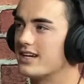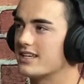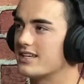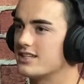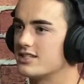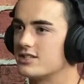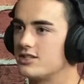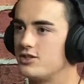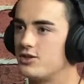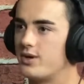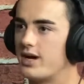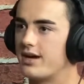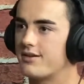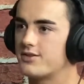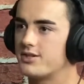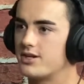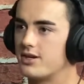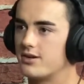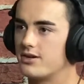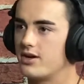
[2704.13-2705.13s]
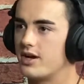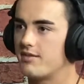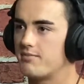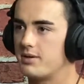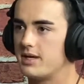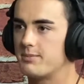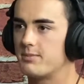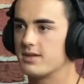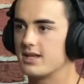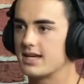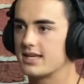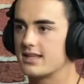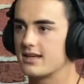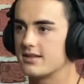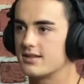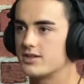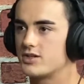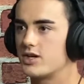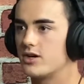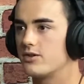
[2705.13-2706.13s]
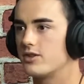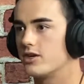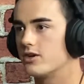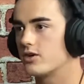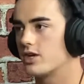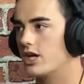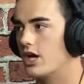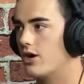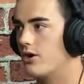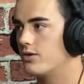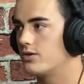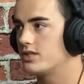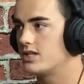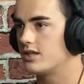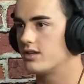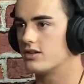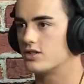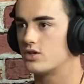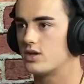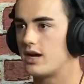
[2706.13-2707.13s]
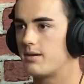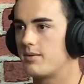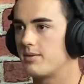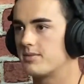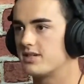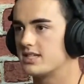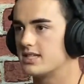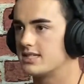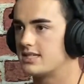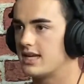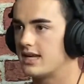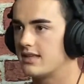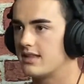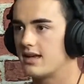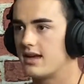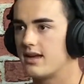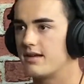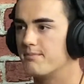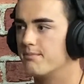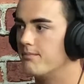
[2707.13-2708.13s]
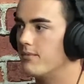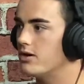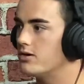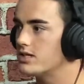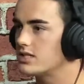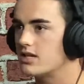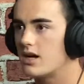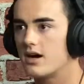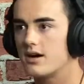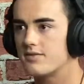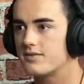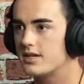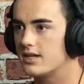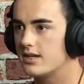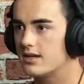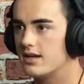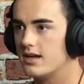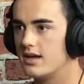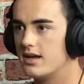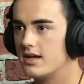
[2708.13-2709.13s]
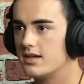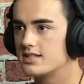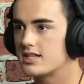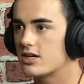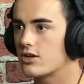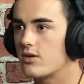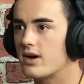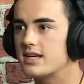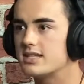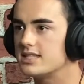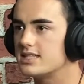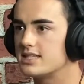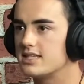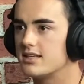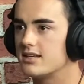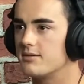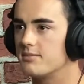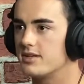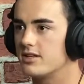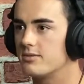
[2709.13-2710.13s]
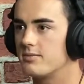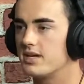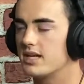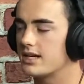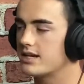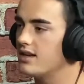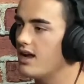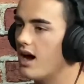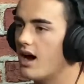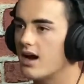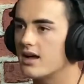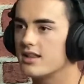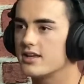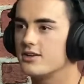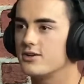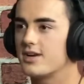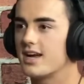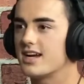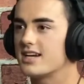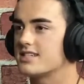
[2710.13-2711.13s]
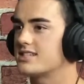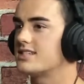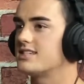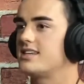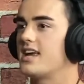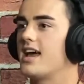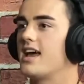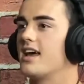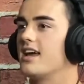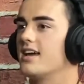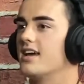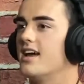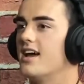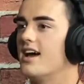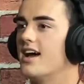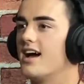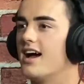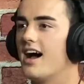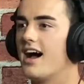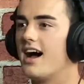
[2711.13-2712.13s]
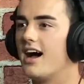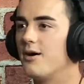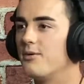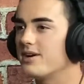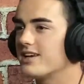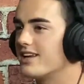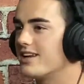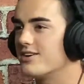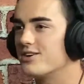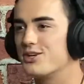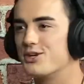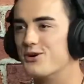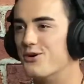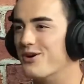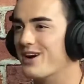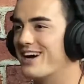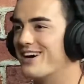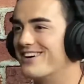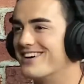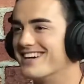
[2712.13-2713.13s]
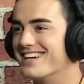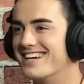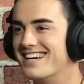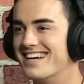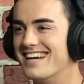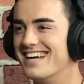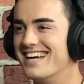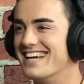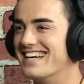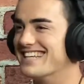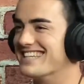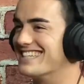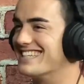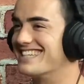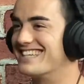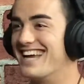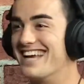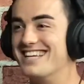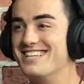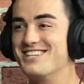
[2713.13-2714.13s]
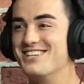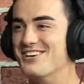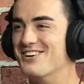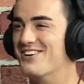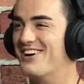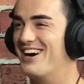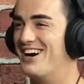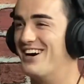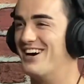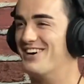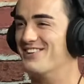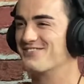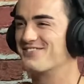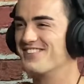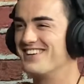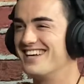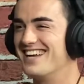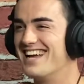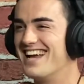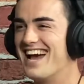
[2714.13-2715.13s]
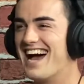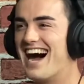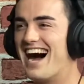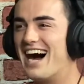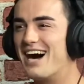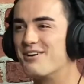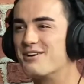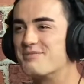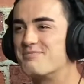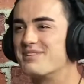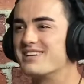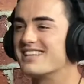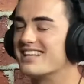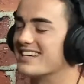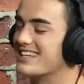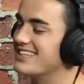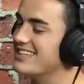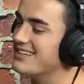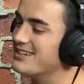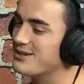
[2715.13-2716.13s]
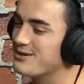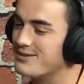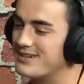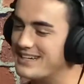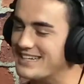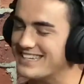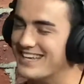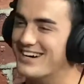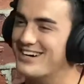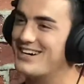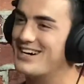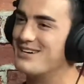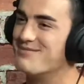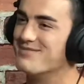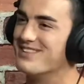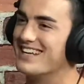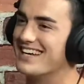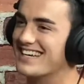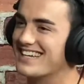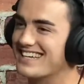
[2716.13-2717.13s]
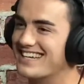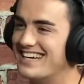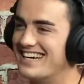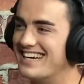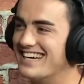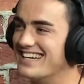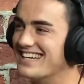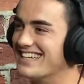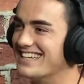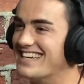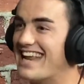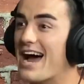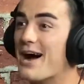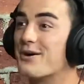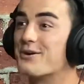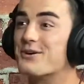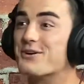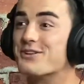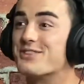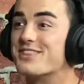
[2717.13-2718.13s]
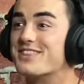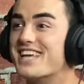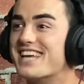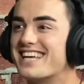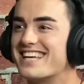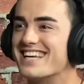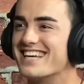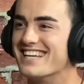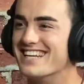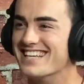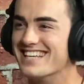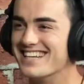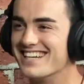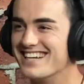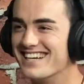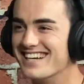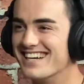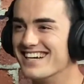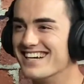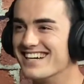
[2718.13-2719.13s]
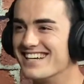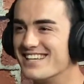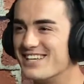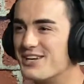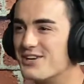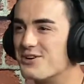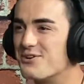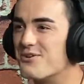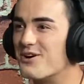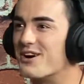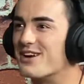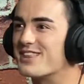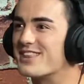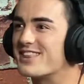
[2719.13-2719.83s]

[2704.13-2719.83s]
because you have people like that on the show and they'll go to their tribe members and say that. And most often, it's the craziest thing to me. They'll be like, nah, like, you got to stay. I would hear you out and send you off. I would be like, you know what? I'm like, now you're thinking. I'm like, you are